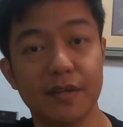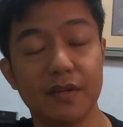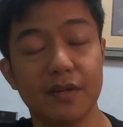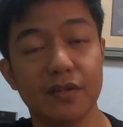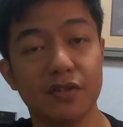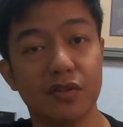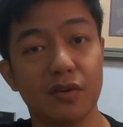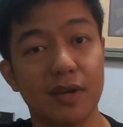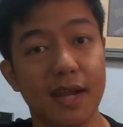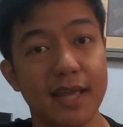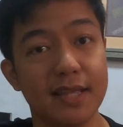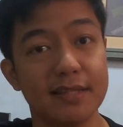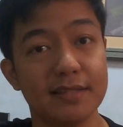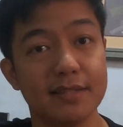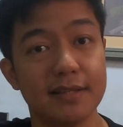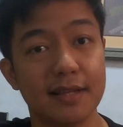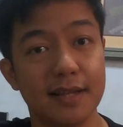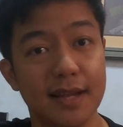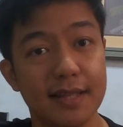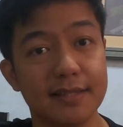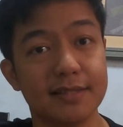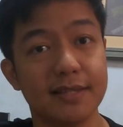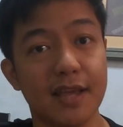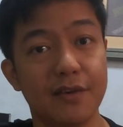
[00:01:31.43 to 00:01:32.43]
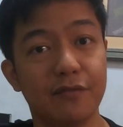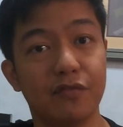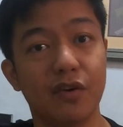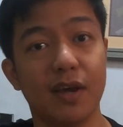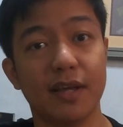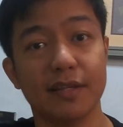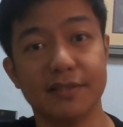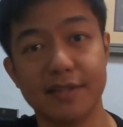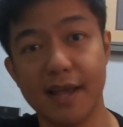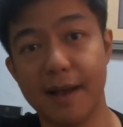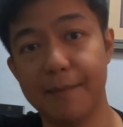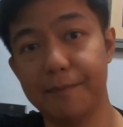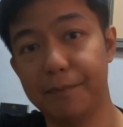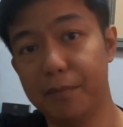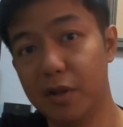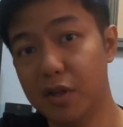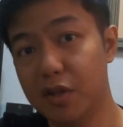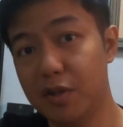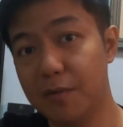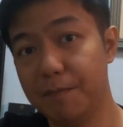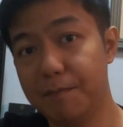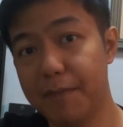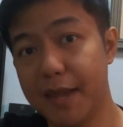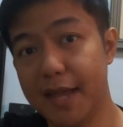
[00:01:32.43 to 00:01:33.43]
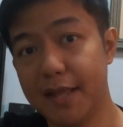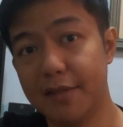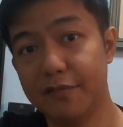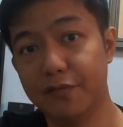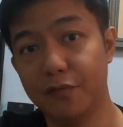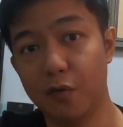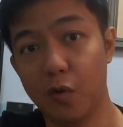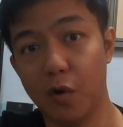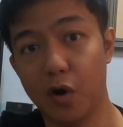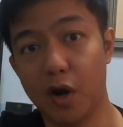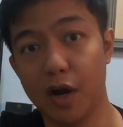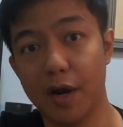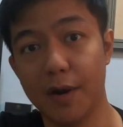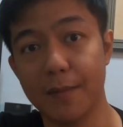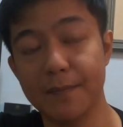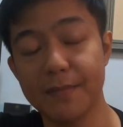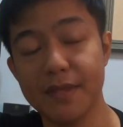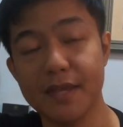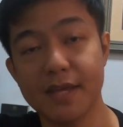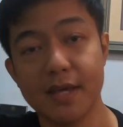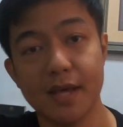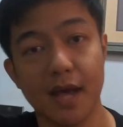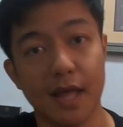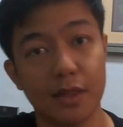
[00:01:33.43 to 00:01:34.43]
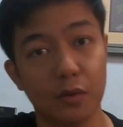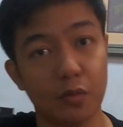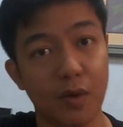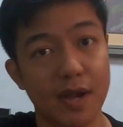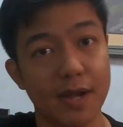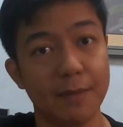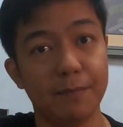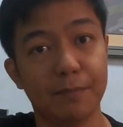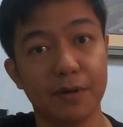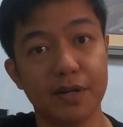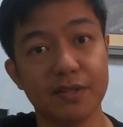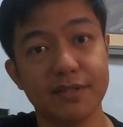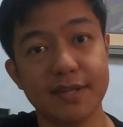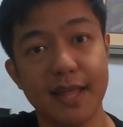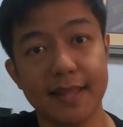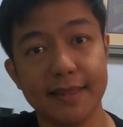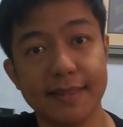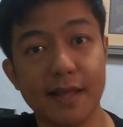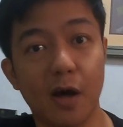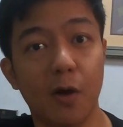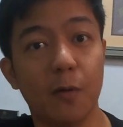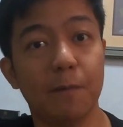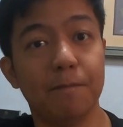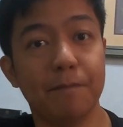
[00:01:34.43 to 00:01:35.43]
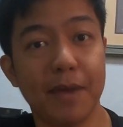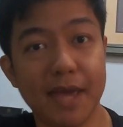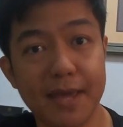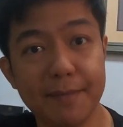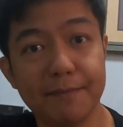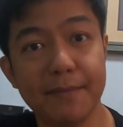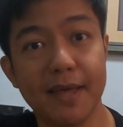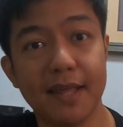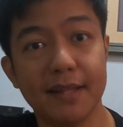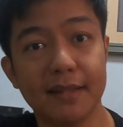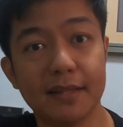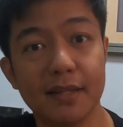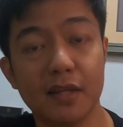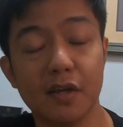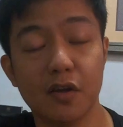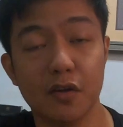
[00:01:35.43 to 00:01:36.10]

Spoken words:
So let's say, for example, you paid for a 20% down payment